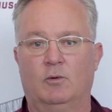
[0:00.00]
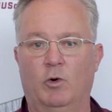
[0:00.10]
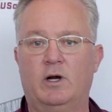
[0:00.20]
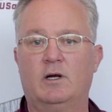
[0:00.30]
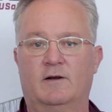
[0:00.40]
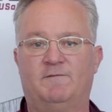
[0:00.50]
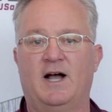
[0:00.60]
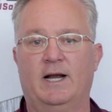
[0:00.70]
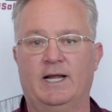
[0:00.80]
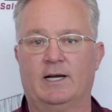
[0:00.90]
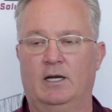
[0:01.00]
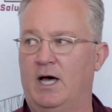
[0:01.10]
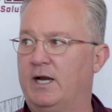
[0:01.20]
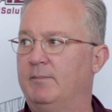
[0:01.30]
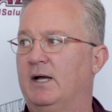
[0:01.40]
we're going to find out a
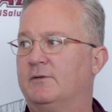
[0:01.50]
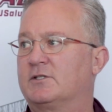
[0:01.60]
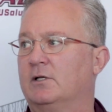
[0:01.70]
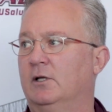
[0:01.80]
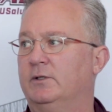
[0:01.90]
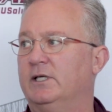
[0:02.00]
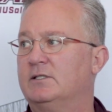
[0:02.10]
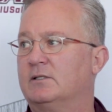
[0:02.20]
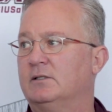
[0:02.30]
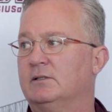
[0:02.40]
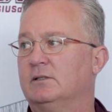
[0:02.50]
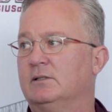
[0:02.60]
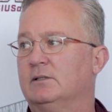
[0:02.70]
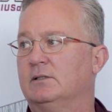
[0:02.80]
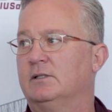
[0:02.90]
lot about the Salukis
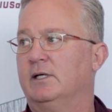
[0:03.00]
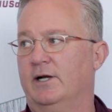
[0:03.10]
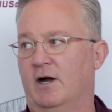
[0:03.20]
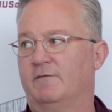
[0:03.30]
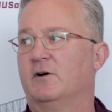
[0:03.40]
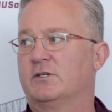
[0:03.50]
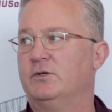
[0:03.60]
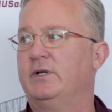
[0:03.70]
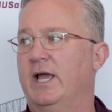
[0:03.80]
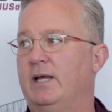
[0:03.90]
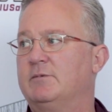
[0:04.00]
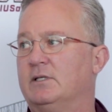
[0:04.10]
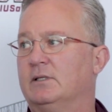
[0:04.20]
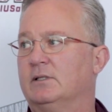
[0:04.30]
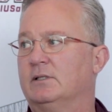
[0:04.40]
in our first two
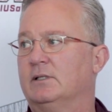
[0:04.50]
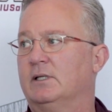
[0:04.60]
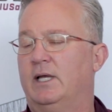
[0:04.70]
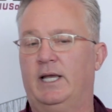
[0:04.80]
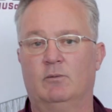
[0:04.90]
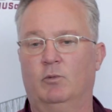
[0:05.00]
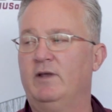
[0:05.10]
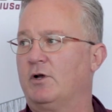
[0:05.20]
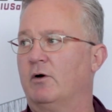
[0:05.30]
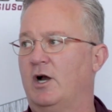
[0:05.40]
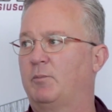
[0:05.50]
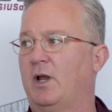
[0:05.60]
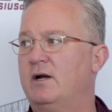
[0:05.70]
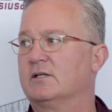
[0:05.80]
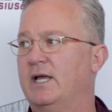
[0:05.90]
games. And we told our
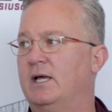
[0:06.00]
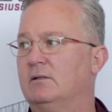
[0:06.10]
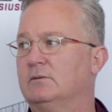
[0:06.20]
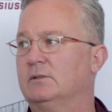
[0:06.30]
players that.